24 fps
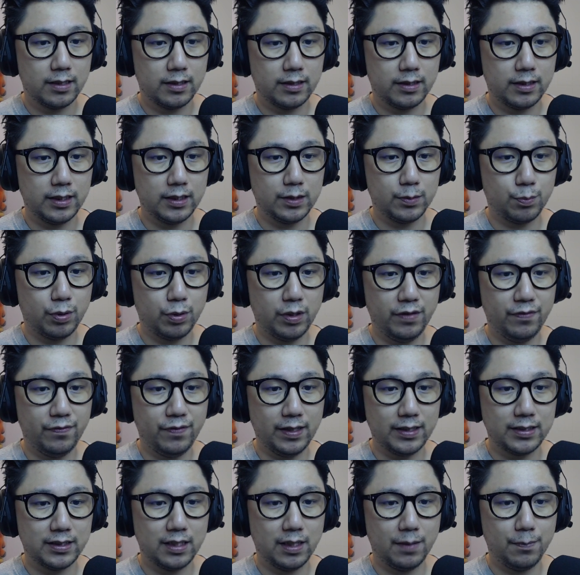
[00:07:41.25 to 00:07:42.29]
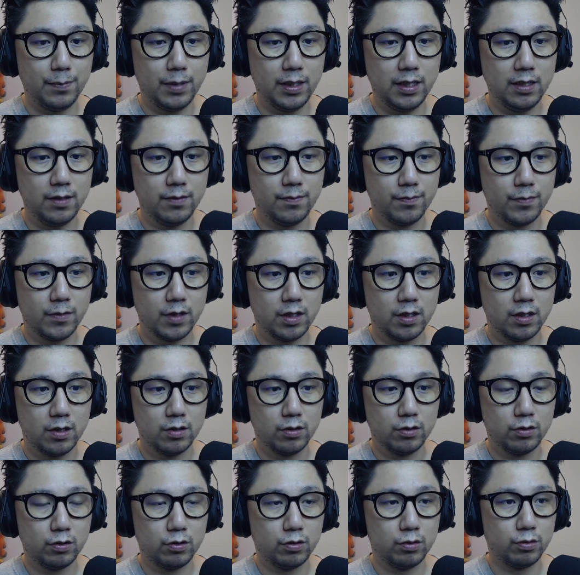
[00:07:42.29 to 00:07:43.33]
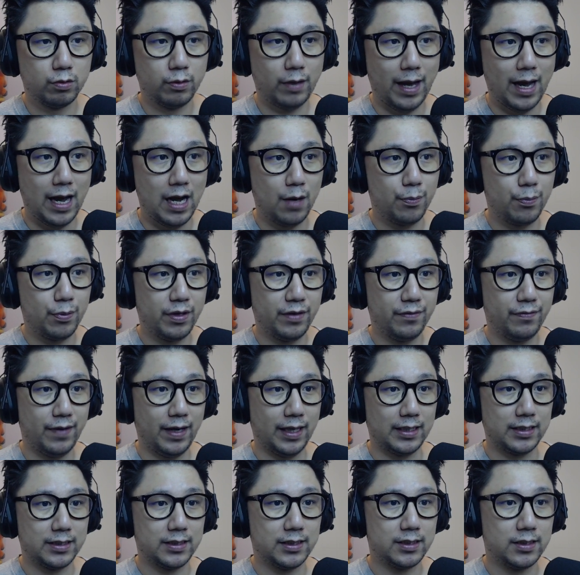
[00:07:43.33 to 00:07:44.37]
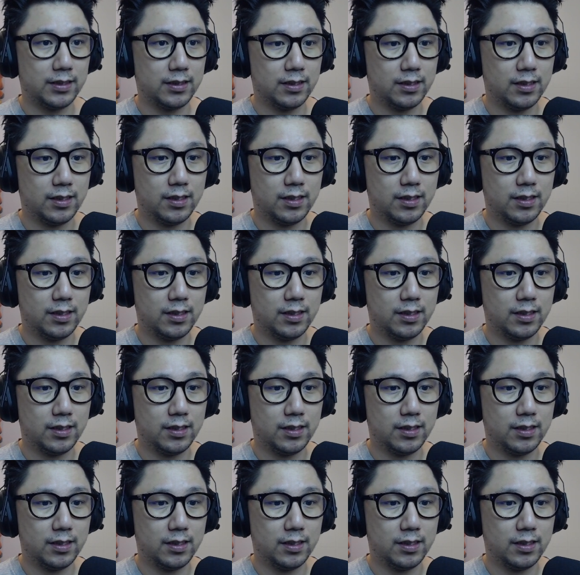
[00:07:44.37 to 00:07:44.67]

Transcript: this prefix number to our prefix.